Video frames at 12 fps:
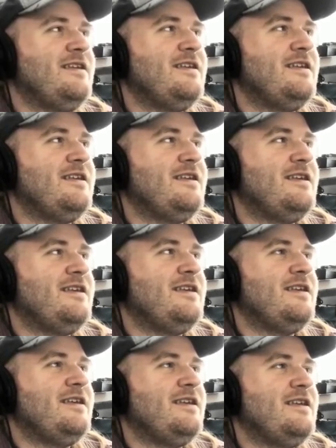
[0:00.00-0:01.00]

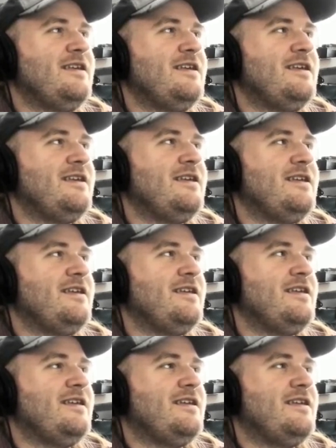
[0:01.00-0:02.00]

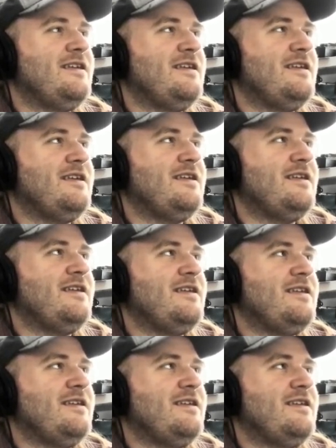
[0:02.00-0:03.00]

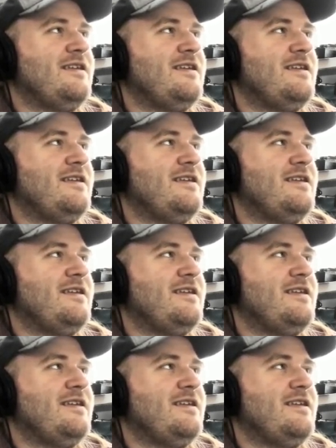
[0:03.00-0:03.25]
The person shown says nothing.